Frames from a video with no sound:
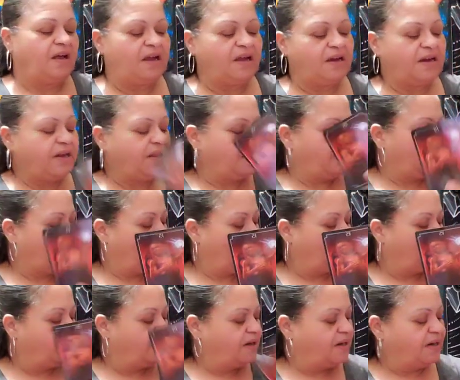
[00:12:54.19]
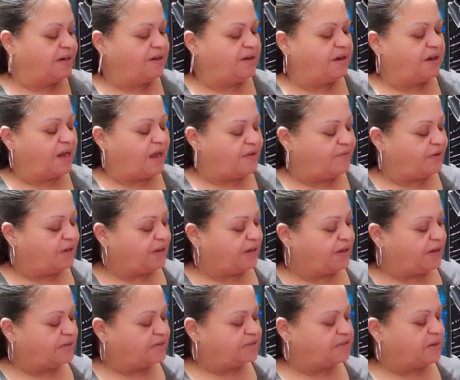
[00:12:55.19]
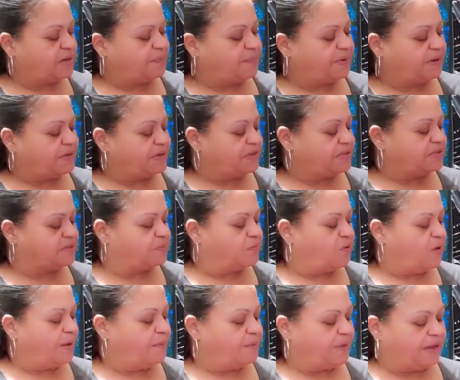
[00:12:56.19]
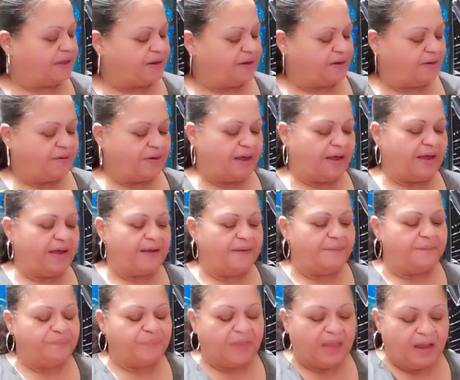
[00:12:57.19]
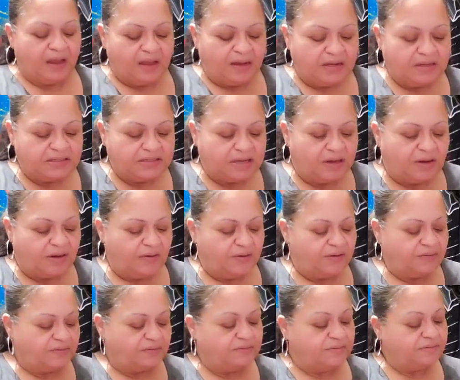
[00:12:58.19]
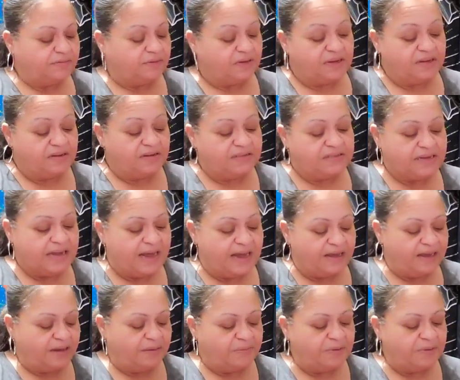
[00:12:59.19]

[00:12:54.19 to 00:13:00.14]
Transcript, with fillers: anything good in your life and it ends up in disappointment, okay? So there's that.